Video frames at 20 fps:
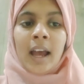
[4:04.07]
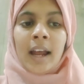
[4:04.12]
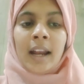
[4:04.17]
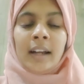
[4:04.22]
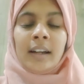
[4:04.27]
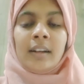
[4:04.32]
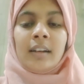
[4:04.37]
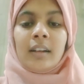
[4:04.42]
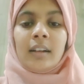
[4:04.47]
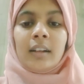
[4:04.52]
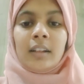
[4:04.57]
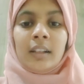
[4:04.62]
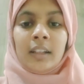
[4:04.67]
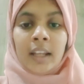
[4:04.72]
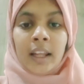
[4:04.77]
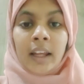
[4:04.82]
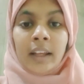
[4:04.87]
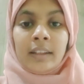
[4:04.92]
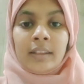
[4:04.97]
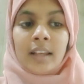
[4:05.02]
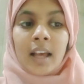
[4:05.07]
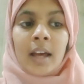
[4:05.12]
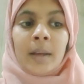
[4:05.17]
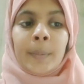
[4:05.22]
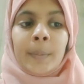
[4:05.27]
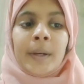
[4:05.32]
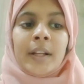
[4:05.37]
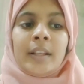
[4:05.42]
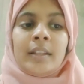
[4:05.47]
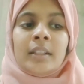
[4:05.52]
hand, legs
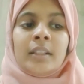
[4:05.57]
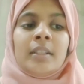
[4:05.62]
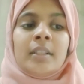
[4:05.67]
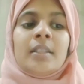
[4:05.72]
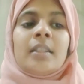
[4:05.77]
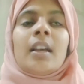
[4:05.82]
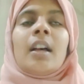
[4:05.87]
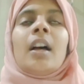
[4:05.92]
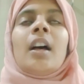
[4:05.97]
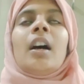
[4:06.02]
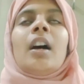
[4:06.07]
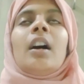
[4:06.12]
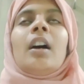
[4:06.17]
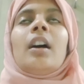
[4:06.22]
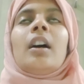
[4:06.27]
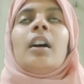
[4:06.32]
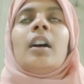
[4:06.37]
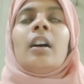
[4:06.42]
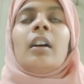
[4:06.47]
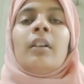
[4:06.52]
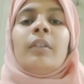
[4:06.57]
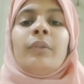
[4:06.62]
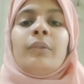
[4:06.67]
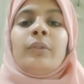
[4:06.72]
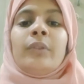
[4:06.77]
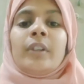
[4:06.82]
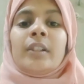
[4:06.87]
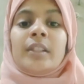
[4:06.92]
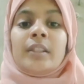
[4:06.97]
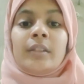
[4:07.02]
are present.
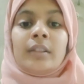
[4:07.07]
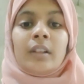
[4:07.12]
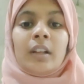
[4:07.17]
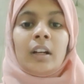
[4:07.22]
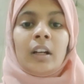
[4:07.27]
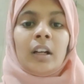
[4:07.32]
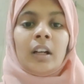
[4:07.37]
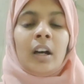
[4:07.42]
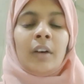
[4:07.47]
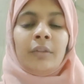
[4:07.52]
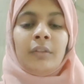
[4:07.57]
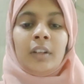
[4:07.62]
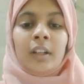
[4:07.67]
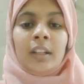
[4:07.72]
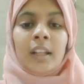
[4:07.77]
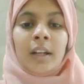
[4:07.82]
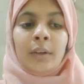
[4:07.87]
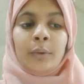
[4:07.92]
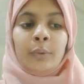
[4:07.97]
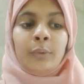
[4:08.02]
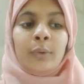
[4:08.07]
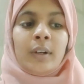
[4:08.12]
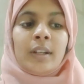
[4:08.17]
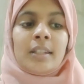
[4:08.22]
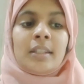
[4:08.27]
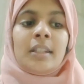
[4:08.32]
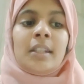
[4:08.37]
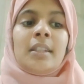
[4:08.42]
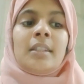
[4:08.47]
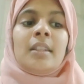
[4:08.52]
First After that,
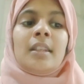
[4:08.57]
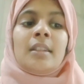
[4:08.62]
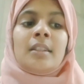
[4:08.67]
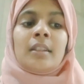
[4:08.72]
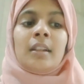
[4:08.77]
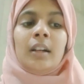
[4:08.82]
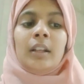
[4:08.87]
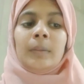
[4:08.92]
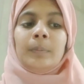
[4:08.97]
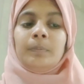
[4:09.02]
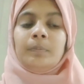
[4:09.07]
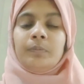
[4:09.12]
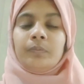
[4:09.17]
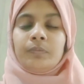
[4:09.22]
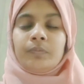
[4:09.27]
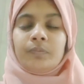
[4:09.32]
first is the skull.